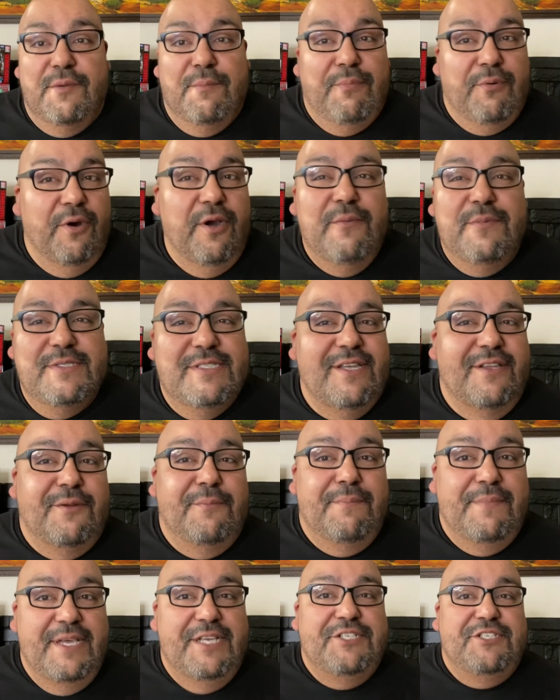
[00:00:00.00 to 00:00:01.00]
boy was on a
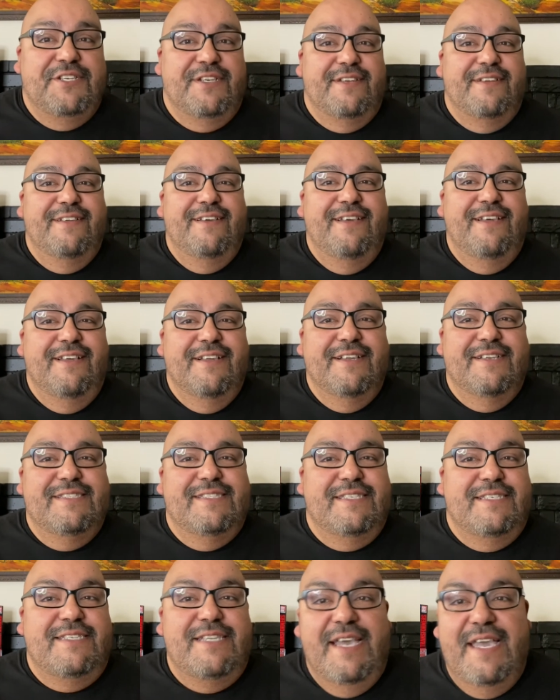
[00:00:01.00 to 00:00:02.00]
mission because
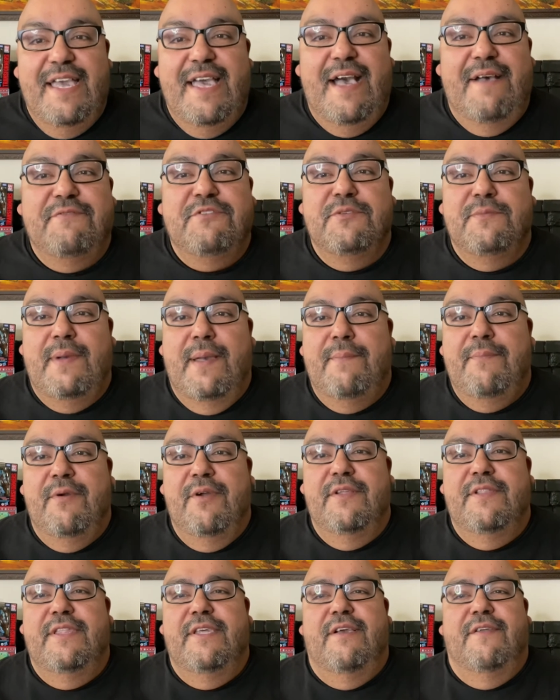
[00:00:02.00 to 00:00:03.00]
the day after my
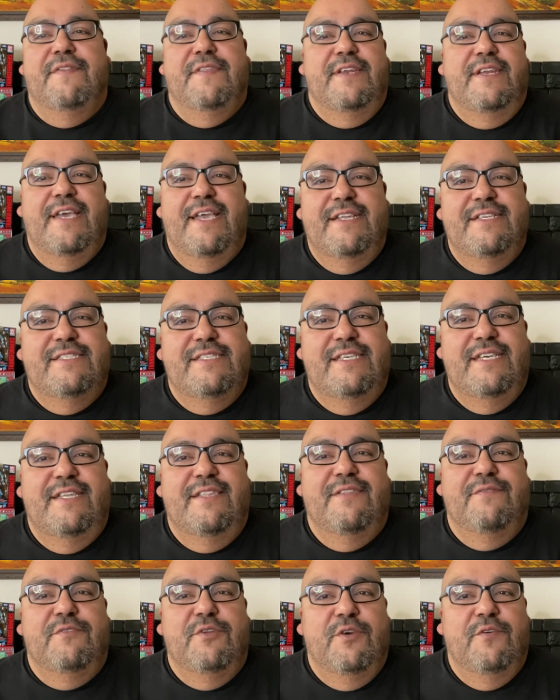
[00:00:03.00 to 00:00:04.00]
birthday on the
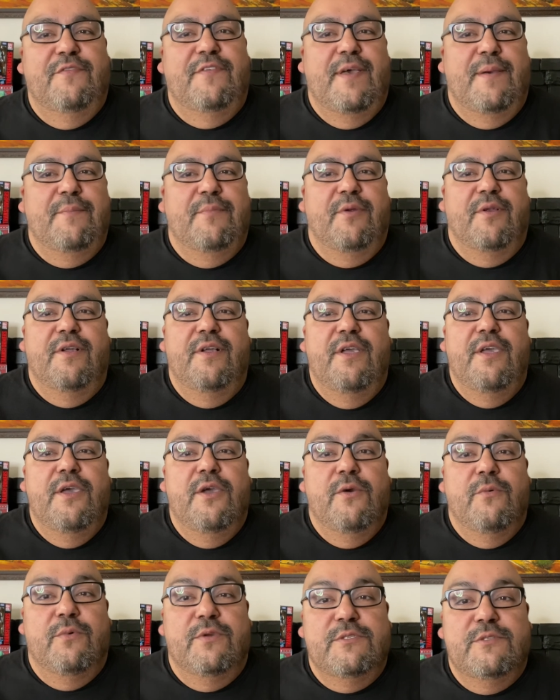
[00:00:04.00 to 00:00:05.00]
nineteenth of November, the
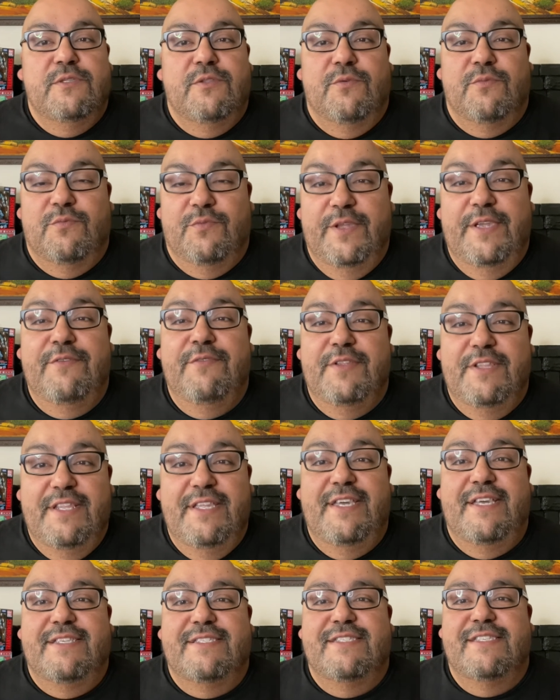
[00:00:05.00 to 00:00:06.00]
re-release of
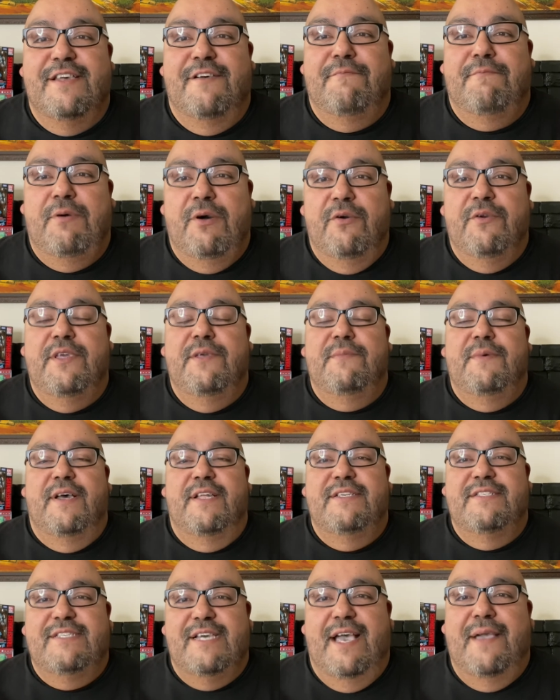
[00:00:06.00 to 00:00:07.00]
Pokemon Diamond and
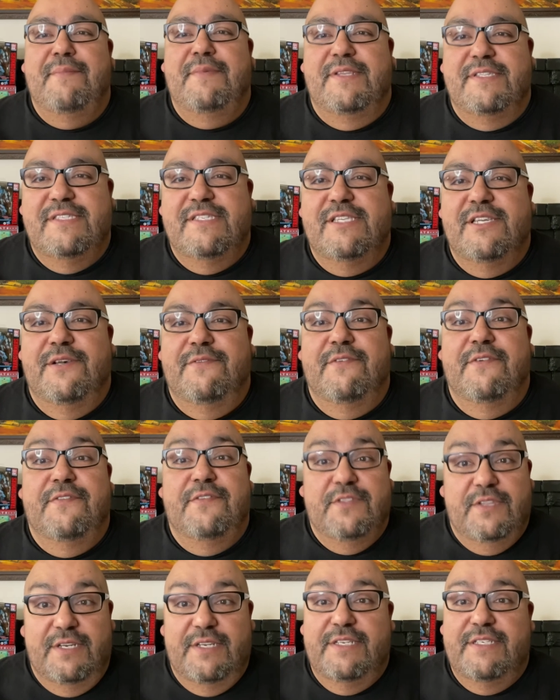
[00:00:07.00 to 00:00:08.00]
Pearl for the Nintendo
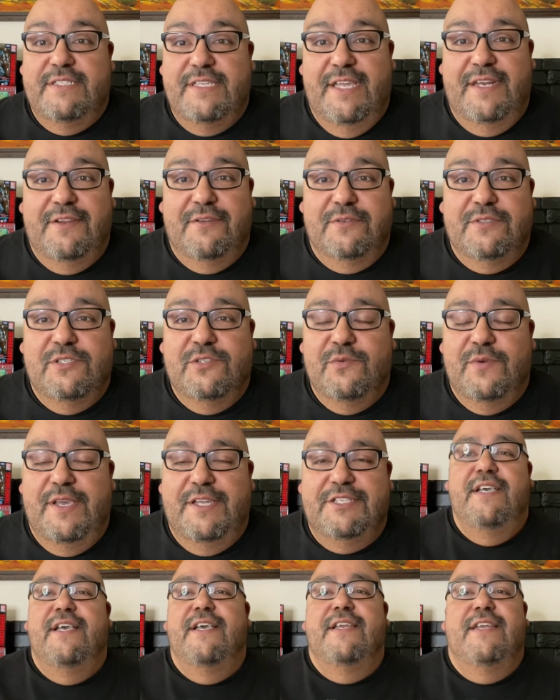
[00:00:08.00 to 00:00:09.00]
Switch.
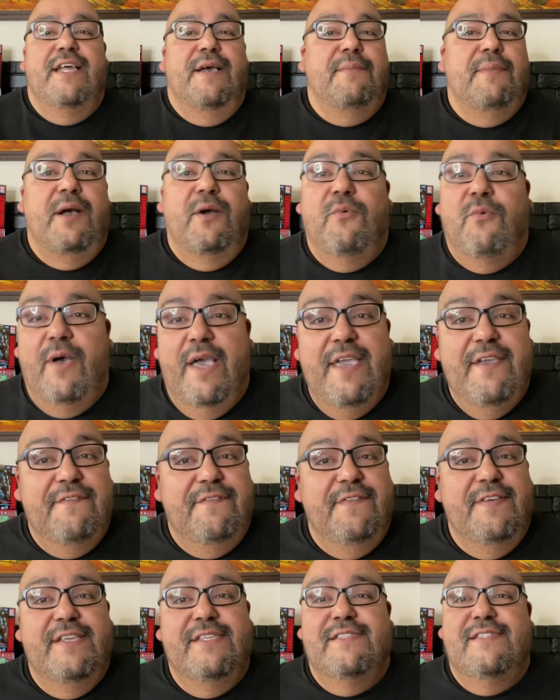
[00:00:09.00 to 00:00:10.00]
Now, my
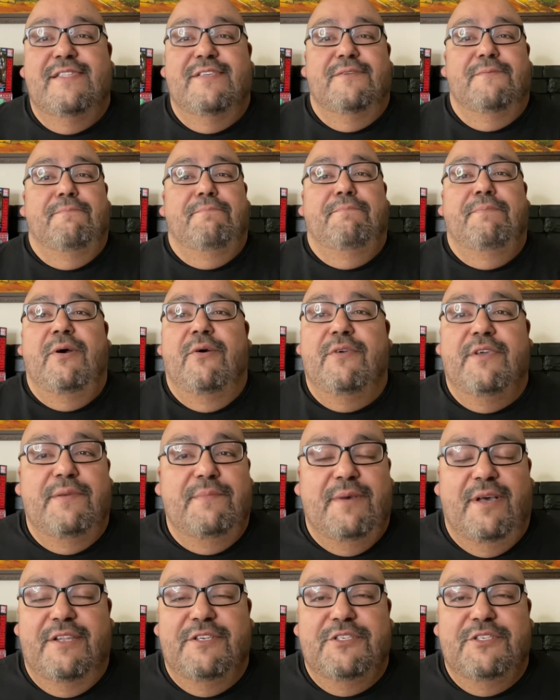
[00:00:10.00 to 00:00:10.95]
wife is the Pokemon